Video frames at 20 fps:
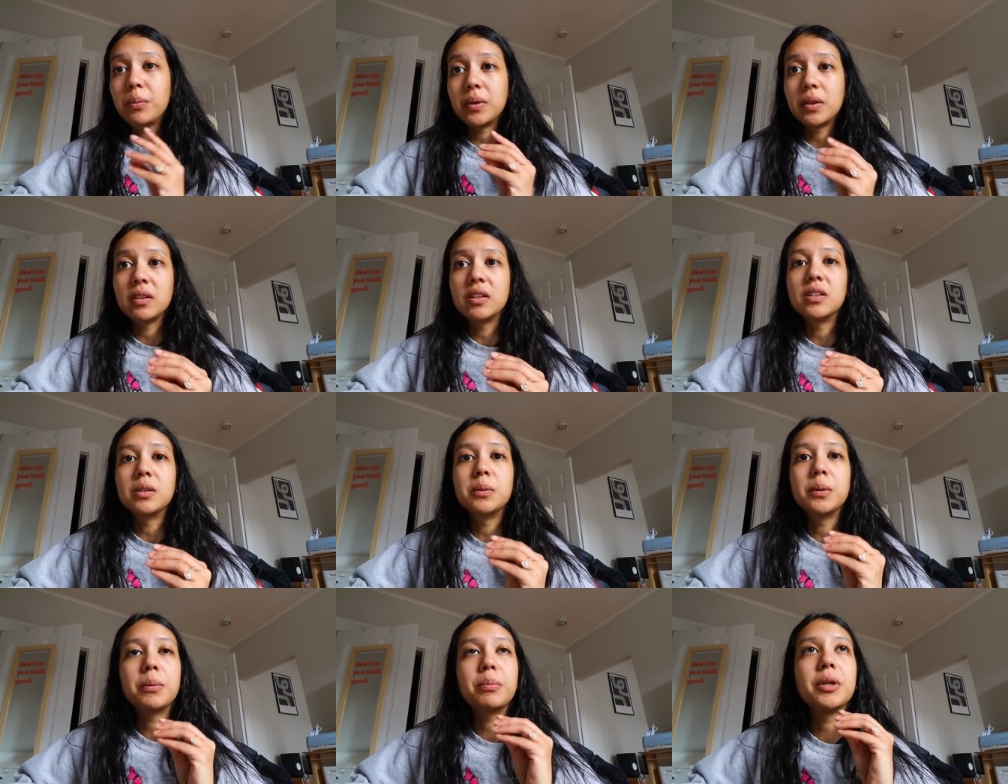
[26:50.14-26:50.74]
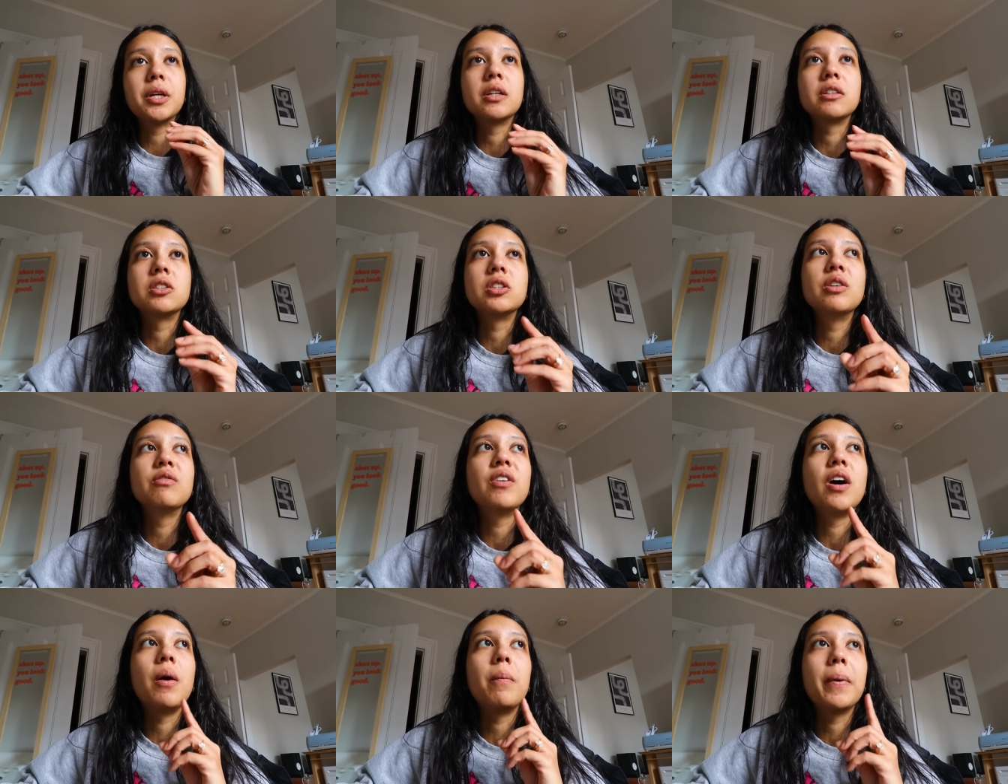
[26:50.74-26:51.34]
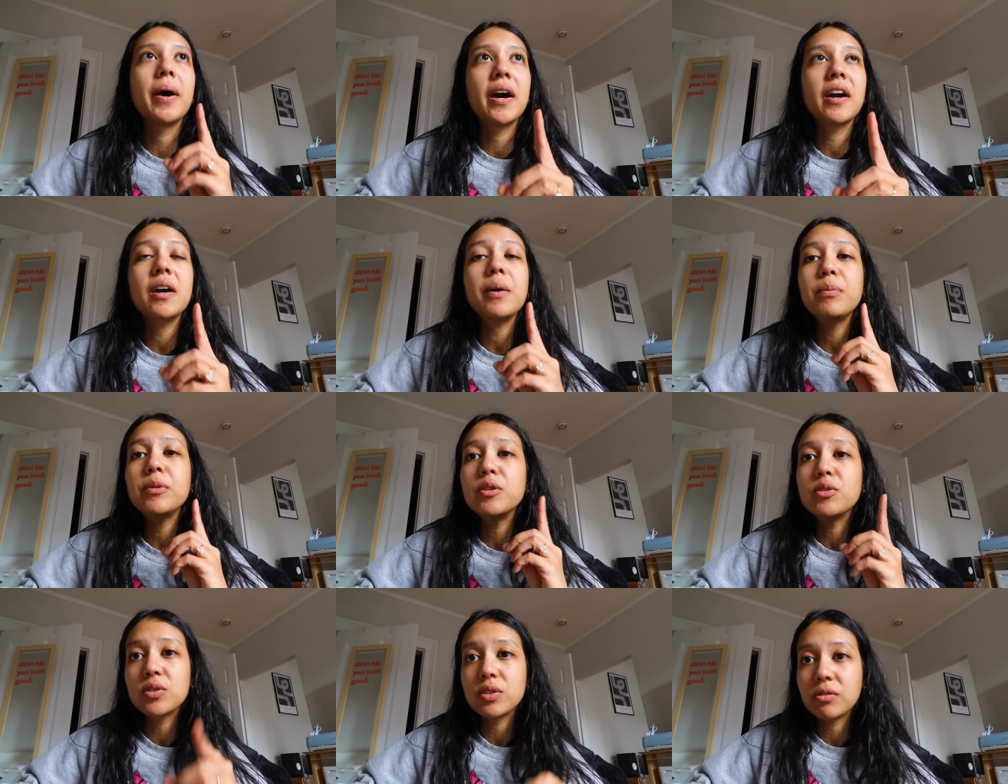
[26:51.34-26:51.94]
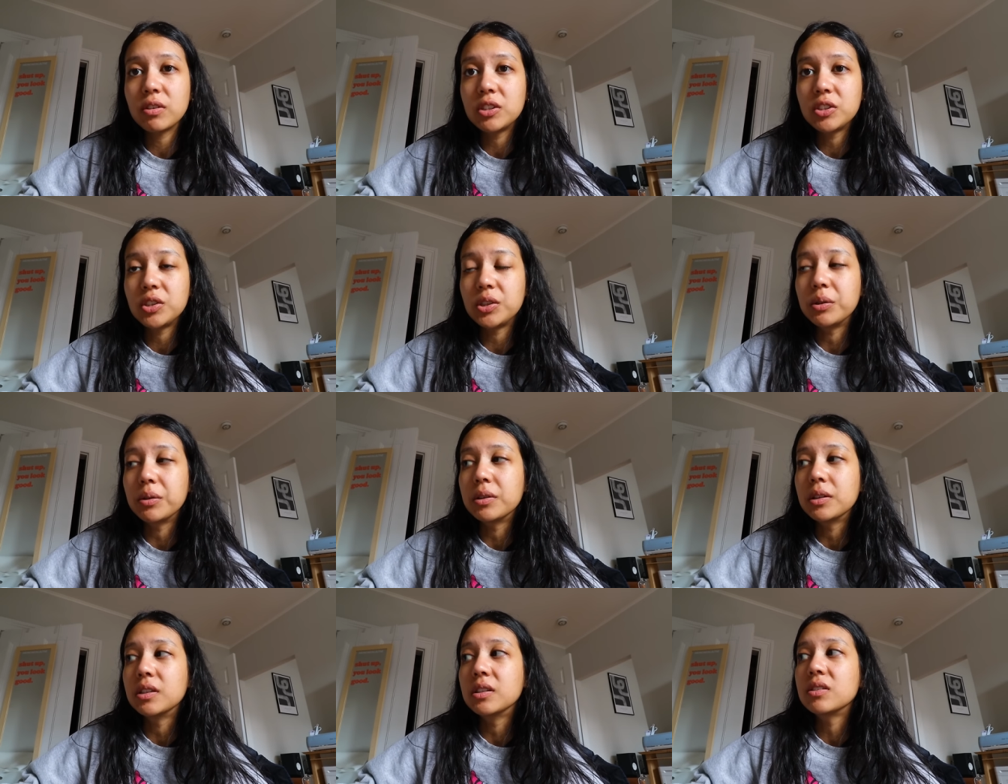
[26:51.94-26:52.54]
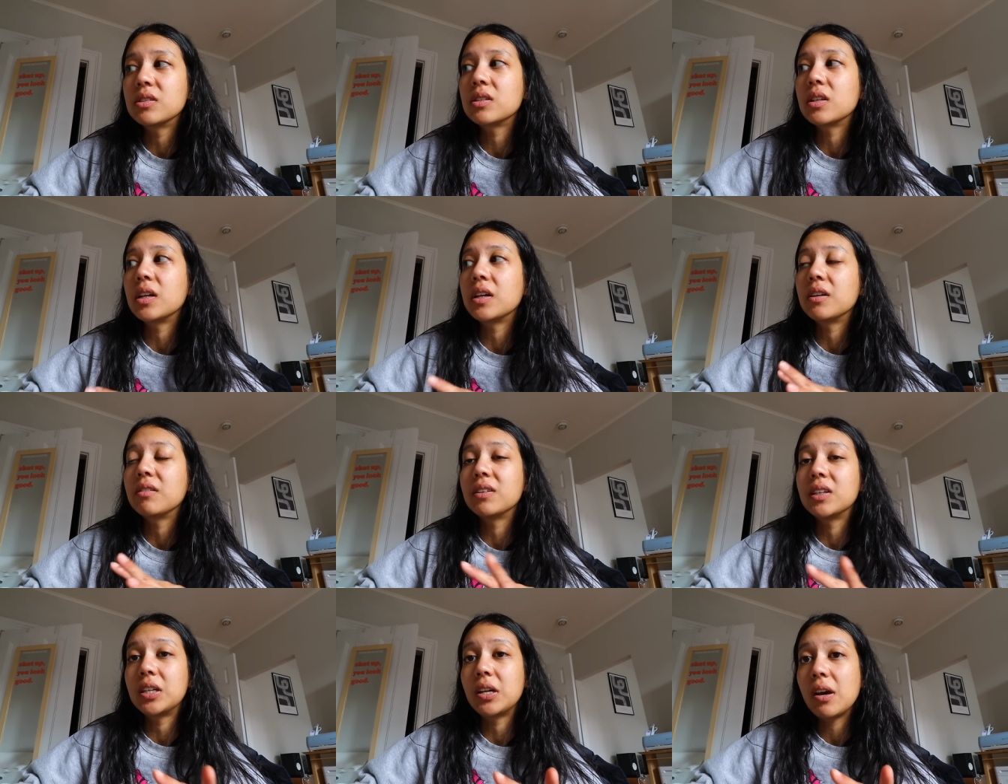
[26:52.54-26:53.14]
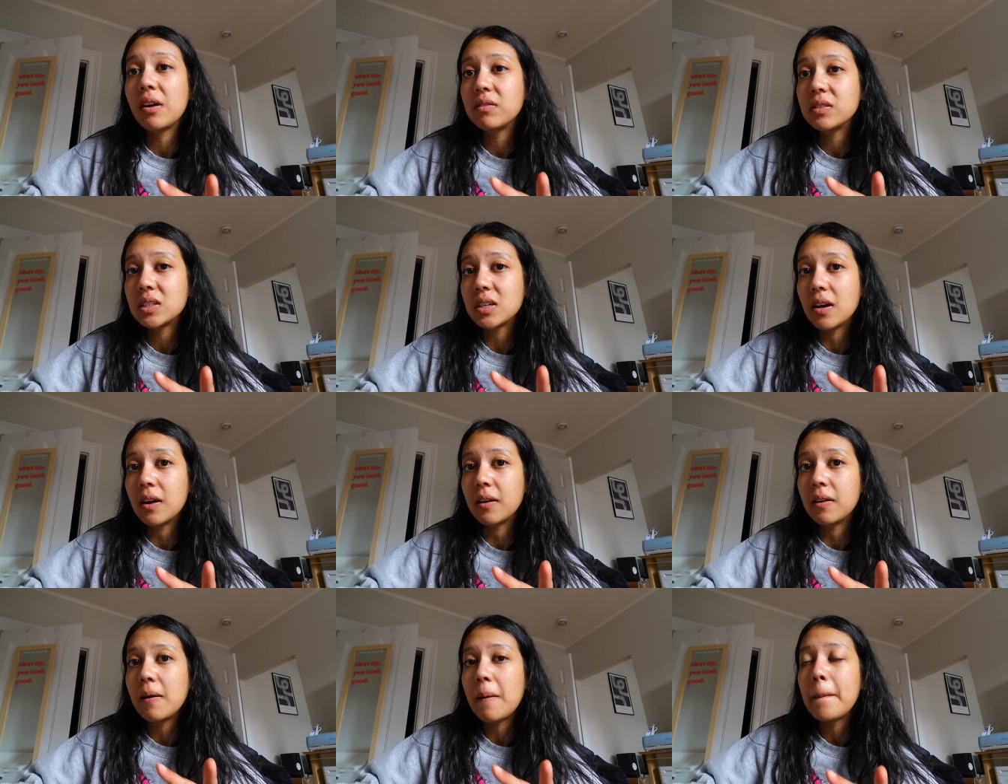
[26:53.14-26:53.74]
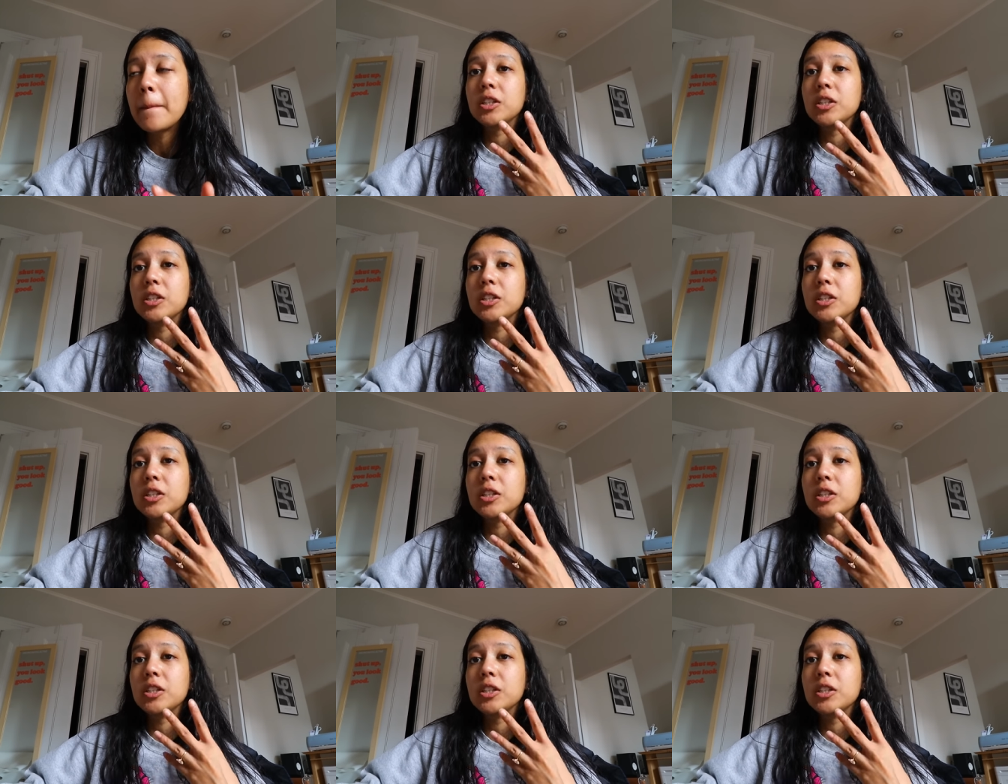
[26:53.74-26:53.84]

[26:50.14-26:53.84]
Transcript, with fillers: be a little bit productive, I'll pack up those scrunchie orders that I already have done.